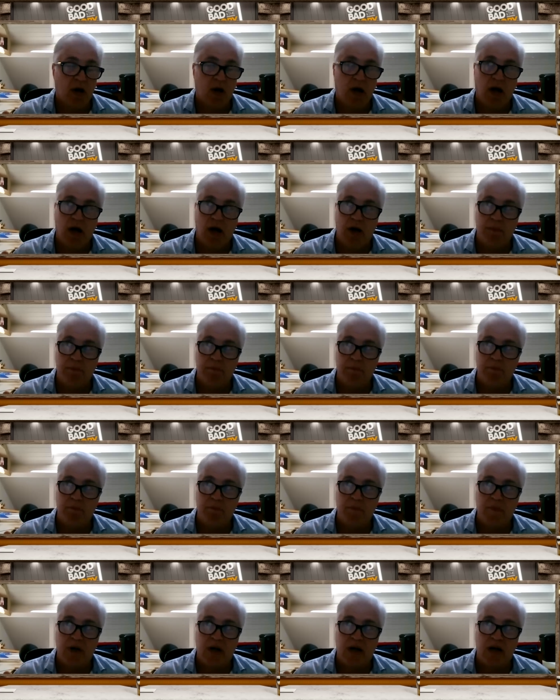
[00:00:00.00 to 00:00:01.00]
And
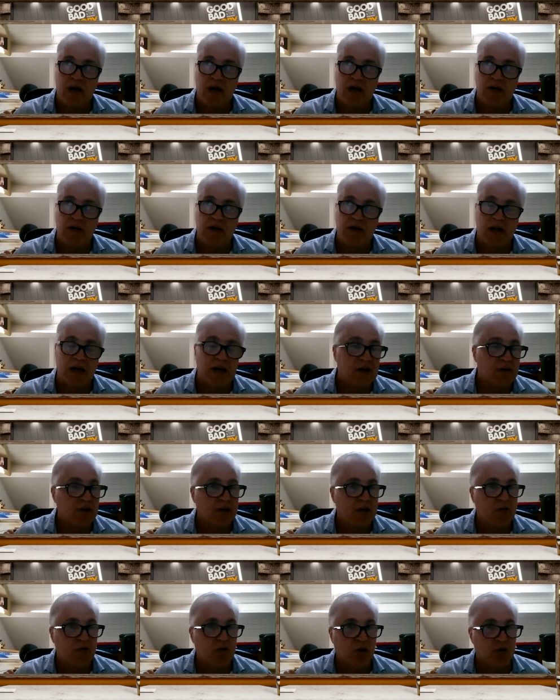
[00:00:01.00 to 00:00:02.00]
I
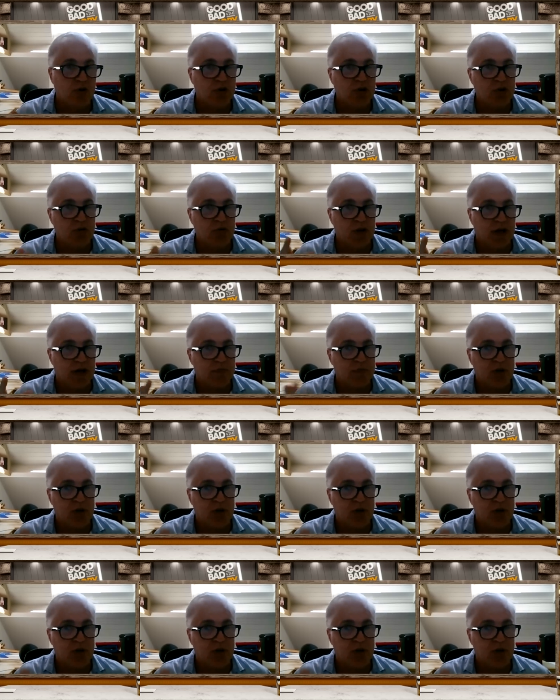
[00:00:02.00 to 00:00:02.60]
think you've got to do that,